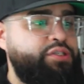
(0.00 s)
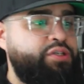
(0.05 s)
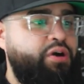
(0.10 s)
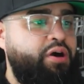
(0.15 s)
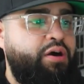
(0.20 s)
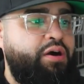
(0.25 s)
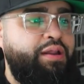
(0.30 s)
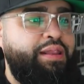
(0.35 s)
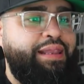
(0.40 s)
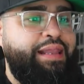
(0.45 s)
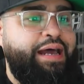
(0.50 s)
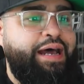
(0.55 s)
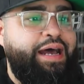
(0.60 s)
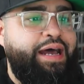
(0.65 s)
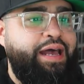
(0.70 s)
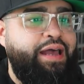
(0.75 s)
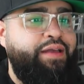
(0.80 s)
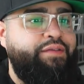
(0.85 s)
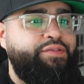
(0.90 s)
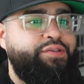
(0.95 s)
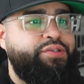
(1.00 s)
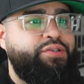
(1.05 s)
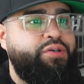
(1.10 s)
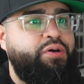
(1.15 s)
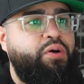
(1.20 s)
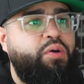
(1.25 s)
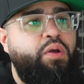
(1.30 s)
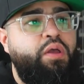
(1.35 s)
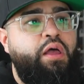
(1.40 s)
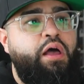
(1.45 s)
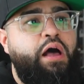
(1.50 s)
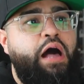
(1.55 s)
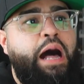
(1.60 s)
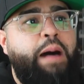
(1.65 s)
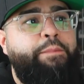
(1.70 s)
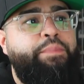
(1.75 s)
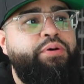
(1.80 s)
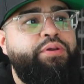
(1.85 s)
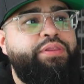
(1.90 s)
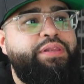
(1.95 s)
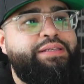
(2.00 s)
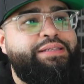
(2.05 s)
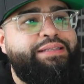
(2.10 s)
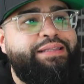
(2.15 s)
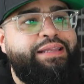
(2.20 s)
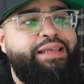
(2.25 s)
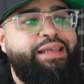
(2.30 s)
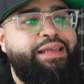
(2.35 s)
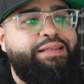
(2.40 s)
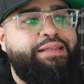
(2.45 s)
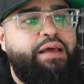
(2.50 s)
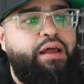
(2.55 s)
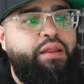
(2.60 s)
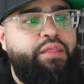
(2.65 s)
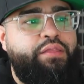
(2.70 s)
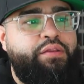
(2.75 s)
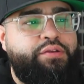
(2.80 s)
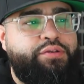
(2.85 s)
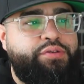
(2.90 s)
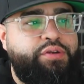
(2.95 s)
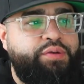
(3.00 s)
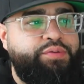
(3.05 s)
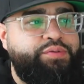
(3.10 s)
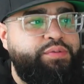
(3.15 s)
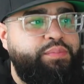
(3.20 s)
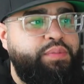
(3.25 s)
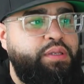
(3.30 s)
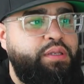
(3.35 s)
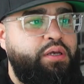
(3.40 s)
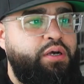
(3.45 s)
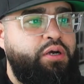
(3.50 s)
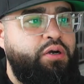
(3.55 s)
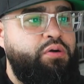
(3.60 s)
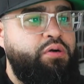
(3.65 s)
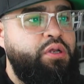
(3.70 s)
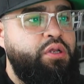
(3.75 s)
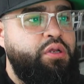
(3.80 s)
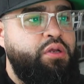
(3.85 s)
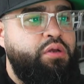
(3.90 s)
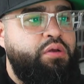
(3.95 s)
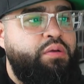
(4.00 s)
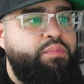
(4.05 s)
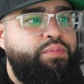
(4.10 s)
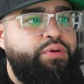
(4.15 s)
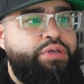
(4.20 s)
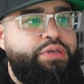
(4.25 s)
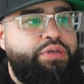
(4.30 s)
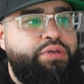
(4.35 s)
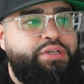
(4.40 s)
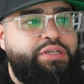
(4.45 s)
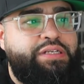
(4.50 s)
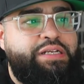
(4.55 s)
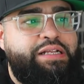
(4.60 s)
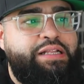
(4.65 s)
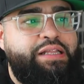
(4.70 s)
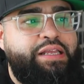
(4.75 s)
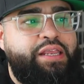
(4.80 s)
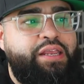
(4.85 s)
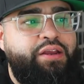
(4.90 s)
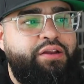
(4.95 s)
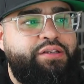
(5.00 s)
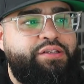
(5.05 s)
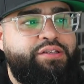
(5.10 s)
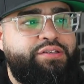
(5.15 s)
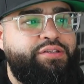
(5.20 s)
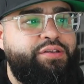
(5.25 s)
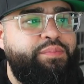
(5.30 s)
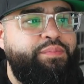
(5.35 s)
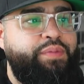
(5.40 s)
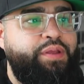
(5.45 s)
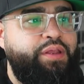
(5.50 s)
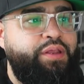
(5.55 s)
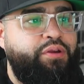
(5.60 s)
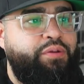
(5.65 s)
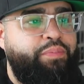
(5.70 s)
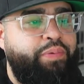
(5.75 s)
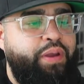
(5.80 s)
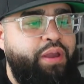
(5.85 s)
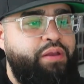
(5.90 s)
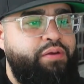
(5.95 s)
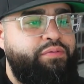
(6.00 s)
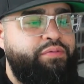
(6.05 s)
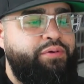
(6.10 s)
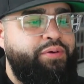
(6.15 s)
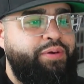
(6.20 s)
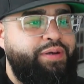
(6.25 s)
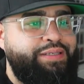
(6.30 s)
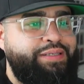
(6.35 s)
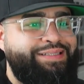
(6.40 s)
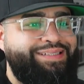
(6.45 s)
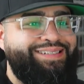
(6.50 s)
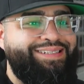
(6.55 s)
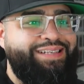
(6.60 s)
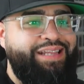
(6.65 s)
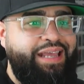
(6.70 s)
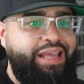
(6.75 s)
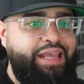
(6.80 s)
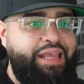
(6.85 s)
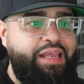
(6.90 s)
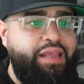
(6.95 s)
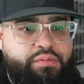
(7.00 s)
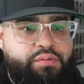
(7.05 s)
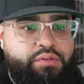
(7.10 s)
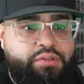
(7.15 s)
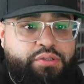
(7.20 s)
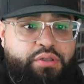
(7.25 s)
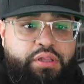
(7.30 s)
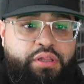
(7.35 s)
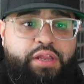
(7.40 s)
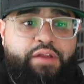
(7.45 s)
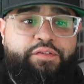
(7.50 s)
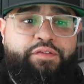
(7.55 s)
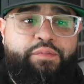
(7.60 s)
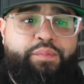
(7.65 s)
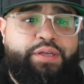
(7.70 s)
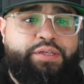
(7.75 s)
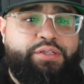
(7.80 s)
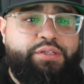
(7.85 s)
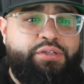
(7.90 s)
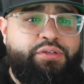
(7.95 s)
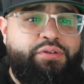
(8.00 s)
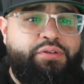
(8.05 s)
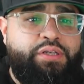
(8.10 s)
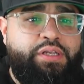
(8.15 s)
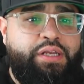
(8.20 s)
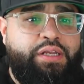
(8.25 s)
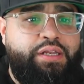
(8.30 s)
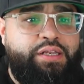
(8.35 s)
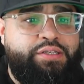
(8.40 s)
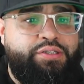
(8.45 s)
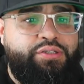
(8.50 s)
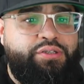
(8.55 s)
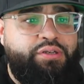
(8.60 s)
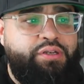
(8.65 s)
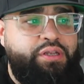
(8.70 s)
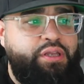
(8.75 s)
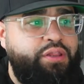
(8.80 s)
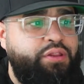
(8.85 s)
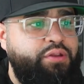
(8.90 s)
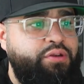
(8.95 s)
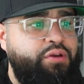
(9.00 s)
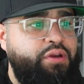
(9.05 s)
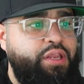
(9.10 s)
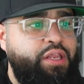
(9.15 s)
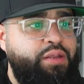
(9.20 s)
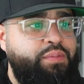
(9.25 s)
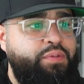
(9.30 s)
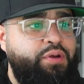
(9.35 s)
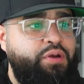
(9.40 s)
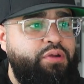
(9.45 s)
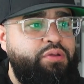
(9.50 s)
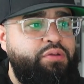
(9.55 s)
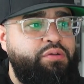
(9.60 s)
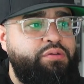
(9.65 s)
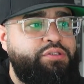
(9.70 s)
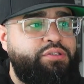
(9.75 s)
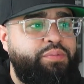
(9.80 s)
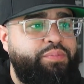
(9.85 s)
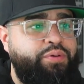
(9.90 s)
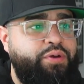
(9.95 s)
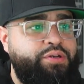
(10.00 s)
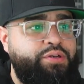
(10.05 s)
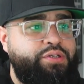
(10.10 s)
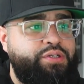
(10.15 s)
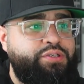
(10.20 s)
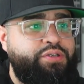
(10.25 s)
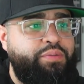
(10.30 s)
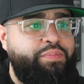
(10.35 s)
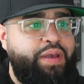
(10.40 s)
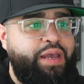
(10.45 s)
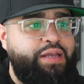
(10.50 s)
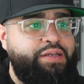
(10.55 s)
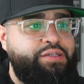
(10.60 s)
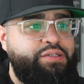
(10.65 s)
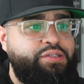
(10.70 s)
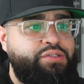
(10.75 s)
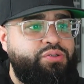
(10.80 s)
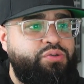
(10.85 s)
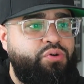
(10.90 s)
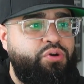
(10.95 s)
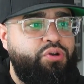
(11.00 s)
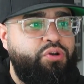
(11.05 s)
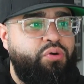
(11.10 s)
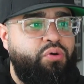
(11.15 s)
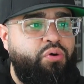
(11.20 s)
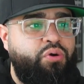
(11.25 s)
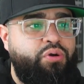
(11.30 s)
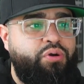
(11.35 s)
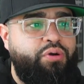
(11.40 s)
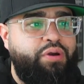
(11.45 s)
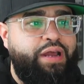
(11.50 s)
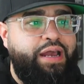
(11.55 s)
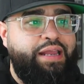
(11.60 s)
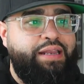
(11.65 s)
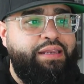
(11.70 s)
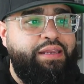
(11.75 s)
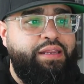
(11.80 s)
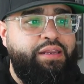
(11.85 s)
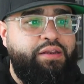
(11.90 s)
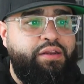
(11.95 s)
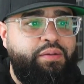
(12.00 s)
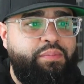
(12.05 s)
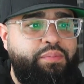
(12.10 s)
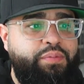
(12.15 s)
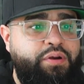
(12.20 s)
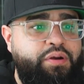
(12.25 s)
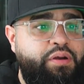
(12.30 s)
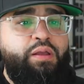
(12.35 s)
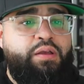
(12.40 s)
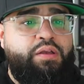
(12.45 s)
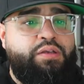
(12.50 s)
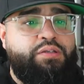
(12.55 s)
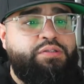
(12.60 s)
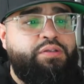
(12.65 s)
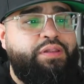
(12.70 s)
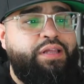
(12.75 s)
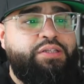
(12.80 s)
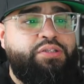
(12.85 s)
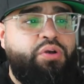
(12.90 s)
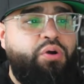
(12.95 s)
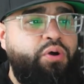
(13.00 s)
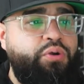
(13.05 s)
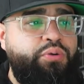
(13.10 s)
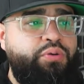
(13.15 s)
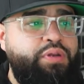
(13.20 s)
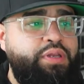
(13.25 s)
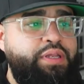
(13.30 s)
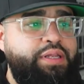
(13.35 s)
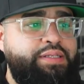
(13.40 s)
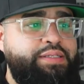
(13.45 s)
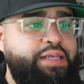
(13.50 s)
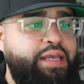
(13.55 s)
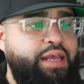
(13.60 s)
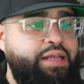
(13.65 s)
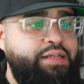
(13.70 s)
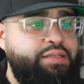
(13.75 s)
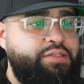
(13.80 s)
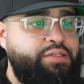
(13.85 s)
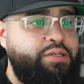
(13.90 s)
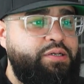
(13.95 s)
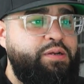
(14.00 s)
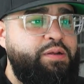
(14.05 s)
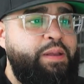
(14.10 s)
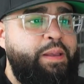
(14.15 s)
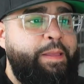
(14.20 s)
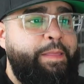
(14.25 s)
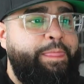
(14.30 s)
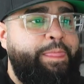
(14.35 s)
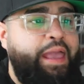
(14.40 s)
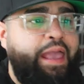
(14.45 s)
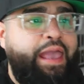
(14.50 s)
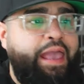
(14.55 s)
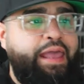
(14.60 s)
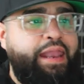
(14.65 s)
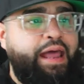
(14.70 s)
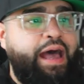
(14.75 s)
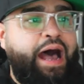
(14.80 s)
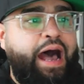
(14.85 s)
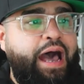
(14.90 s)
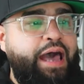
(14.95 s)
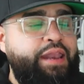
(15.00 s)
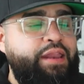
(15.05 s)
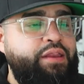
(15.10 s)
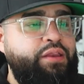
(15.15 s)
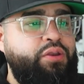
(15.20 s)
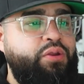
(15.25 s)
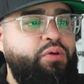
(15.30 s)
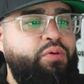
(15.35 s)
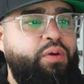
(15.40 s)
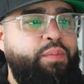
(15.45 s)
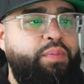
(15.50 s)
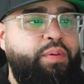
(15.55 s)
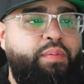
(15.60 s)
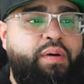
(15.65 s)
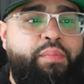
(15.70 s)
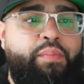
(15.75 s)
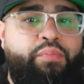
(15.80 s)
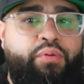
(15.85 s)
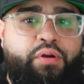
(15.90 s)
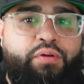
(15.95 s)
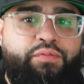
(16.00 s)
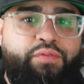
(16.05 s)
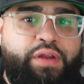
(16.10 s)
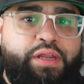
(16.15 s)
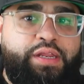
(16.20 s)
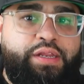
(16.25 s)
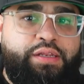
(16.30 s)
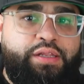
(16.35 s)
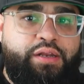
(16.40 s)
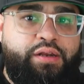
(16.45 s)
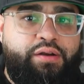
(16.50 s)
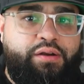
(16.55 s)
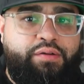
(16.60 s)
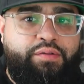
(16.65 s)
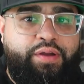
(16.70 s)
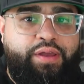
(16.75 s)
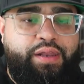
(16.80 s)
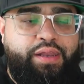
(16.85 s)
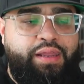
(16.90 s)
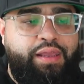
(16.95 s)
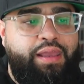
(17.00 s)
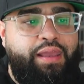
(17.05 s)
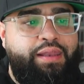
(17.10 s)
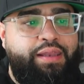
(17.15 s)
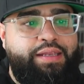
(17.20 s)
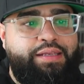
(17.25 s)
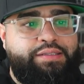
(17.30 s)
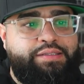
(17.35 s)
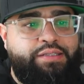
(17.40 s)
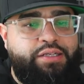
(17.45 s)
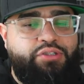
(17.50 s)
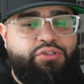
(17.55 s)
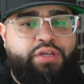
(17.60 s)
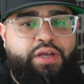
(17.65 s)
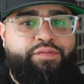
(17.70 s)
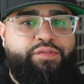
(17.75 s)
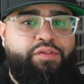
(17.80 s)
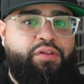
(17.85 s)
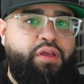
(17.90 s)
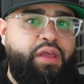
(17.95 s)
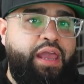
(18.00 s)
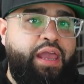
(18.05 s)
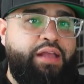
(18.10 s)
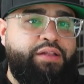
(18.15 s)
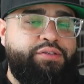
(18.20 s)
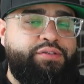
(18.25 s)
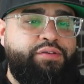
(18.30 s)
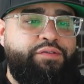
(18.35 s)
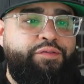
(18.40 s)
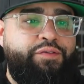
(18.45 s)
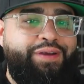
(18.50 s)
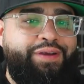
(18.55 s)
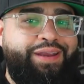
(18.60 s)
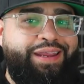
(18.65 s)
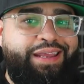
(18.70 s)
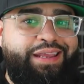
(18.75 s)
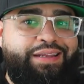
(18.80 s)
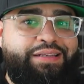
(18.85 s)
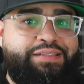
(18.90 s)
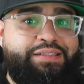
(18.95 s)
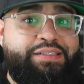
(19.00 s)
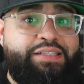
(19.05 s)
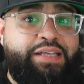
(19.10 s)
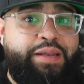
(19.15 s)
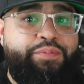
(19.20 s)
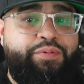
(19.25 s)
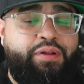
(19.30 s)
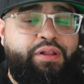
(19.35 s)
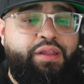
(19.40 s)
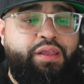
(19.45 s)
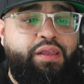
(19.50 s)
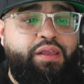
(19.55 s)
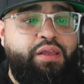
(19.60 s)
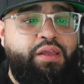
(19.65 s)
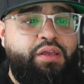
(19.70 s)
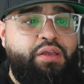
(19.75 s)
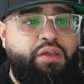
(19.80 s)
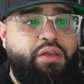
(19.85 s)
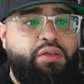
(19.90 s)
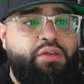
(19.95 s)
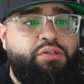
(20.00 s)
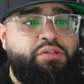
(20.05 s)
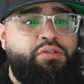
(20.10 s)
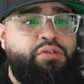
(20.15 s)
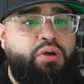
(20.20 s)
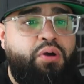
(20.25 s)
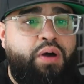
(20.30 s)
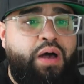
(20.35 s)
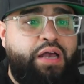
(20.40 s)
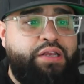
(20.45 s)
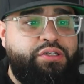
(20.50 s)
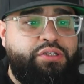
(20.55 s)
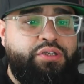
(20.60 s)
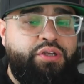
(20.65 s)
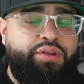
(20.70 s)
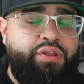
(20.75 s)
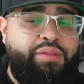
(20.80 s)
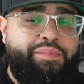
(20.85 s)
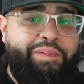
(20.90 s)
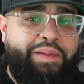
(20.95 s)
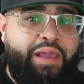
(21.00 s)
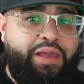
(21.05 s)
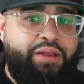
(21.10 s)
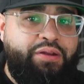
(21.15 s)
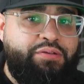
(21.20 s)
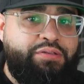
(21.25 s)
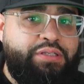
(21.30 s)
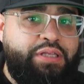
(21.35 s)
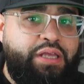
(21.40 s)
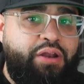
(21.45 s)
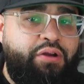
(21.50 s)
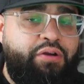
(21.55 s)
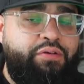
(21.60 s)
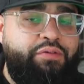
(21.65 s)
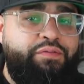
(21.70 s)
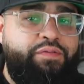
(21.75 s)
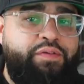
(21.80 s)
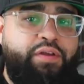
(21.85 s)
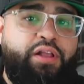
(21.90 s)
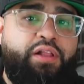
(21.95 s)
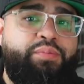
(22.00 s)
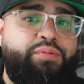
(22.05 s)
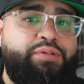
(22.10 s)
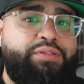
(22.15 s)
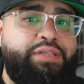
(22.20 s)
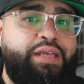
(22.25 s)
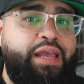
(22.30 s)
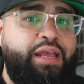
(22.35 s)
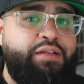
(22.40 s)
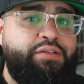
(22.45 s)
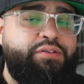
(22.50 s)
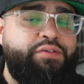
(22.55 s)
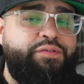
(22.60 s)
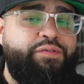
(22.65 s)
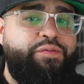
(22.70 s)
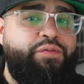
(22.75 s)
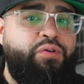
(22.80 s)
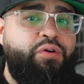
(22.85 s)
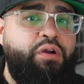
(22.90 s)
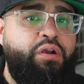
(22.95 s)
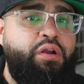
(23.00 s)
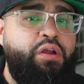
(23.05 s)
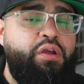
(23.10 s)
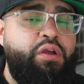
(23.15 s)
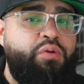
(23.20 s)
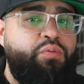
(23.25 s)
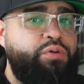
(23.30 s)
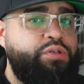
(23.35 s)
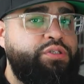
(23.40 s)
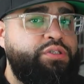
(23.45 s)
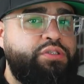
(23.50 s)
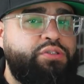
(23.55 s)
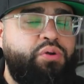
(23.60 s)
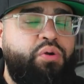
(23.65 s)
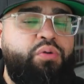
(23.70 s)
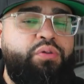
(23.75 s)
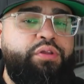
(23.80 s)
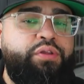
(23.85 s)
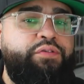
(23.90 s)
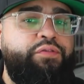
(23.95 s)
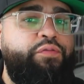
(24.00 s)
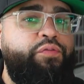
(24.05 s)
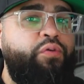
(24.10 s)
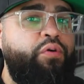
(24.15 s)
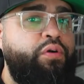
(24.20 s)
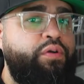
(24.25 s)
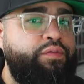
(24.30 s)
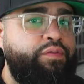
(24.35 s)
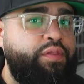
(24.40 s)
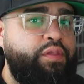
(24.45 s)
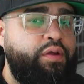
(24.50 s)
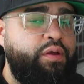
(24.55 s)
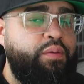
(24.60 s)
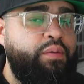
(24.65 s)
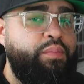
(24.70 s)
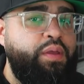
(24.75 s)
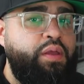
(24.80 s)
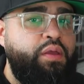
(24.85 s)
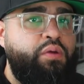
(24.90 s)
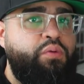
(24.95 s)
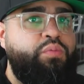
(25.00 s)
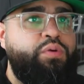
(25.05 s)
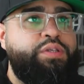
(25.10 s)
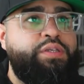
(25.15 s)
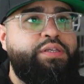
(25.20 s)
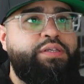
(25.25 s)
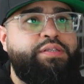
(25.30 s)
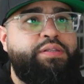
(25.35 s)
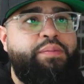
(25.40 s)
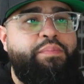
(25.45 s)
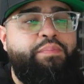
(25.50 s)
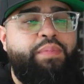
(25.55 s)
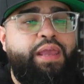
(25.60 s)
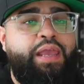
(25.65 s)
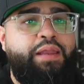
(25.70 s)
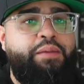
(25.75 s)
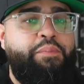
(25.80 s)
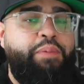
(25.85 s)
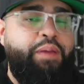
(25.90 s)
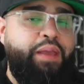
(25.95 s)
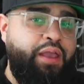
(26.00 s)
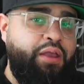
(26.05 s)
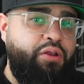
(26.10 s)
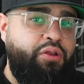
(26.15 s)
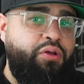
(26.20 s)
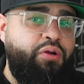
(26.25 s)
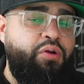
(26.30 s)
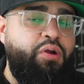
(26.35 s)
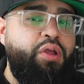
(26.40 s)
are live. So I'll put this link down in the description below, but you just click here to submit your panel request today. So the information you'll need is either your email you used to purchase your badges or your order ID number. So that's all you need to enter. And I didn't do it, but my boy Ricky did it already. And he said you have to answer for each separately. So I'll show you the panels that are available to answer for, which is only 4 of them, which is the main panel